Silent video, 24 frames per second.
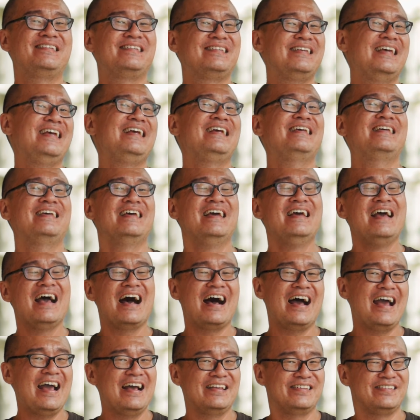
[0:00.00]
sync
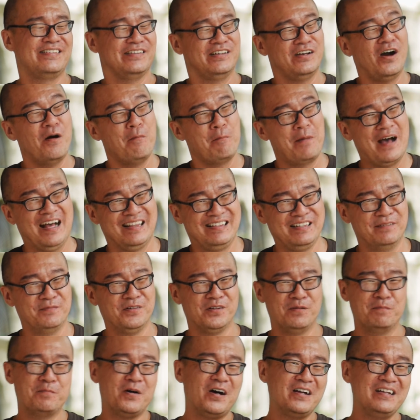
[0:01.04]
IS
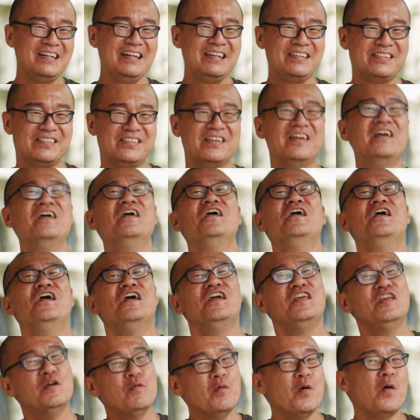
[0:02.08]
compatible bodies,
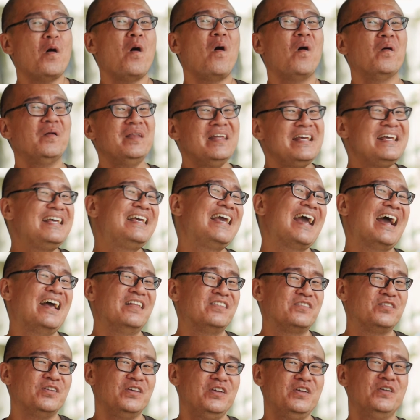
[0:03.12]
you will only
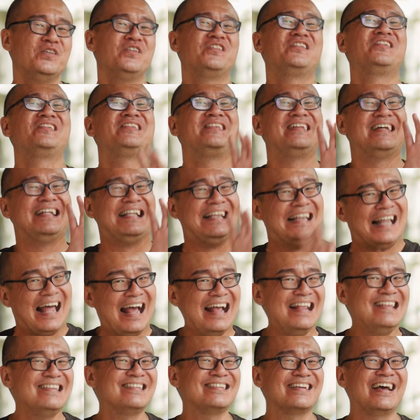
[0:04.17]
get to use the
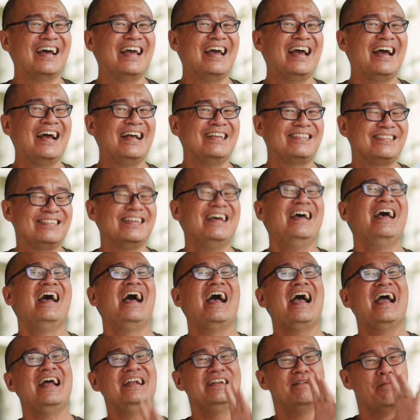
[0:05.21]
lens IS
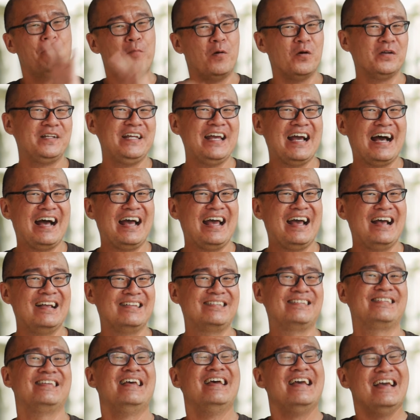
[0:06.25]
and the body
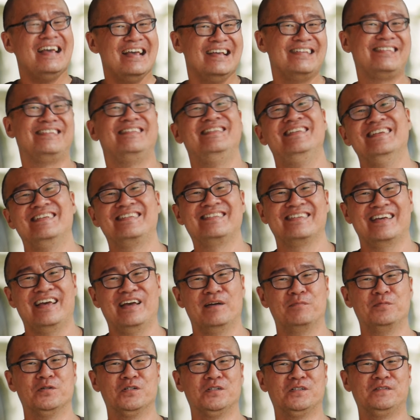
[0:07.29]
IS is
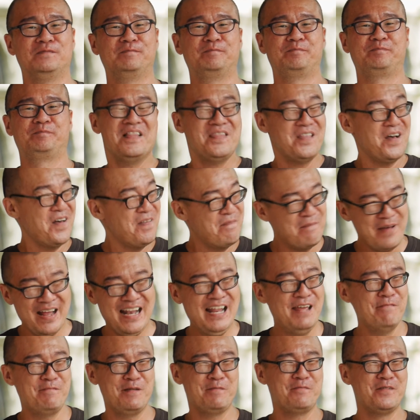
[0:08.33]
disabled. Not
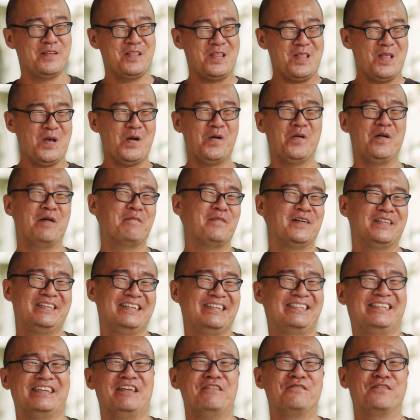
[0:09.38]
many people know about
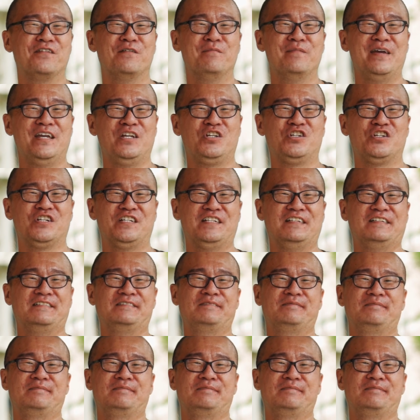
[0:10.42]
this information.